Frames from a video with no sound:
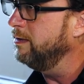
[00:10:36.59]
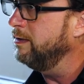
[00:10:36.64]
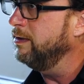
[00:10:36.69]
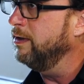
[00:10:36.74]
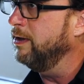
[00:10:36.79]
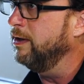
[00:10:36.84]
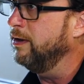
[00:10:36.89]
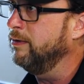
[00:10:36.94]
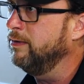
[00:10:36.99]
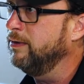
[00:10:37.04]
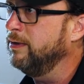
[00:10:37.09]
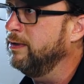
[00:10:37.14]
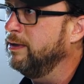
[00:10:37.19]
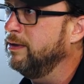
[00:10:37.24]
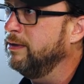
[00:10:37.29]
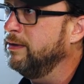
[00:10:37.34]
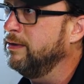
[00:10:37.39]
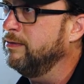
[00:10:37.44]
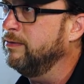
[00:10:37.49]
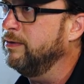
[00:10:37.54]
you know,
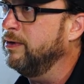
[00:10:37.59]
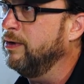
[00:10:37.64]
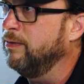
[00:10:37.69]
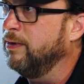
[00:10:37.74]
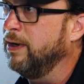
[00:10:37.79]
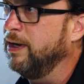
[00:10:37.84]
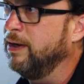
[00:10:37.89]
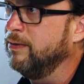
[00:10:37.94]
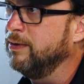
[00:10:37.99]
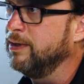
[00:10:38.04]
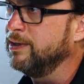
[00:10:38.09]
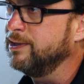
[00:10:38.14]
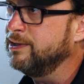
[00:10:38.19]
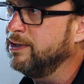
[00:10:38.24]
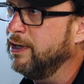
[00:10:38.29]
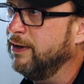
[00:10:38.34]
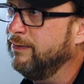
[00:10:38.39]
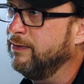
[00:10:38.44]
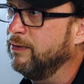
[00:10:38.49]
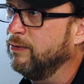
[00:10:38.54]
and we don't want anyone to
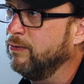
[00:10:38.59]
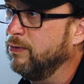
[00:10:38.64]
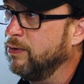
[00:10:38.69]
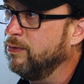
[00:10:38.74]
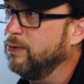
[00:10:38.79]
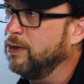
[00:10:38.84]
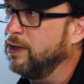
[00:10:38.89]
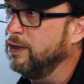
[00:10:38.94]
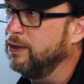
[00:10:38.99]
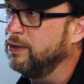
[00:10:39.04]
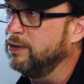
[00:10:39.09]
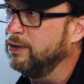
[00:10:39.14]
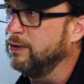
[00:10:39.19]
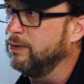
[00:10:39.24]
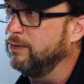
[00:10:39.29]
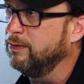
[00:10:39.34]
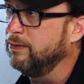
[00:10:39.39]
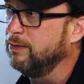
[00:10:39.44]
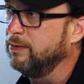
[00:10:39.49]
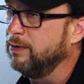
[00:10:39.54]
suffer. What are we going to
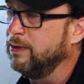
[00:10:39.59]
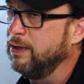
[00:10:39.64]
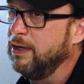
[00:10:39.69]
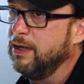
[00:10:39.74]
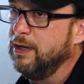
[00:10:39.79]
do?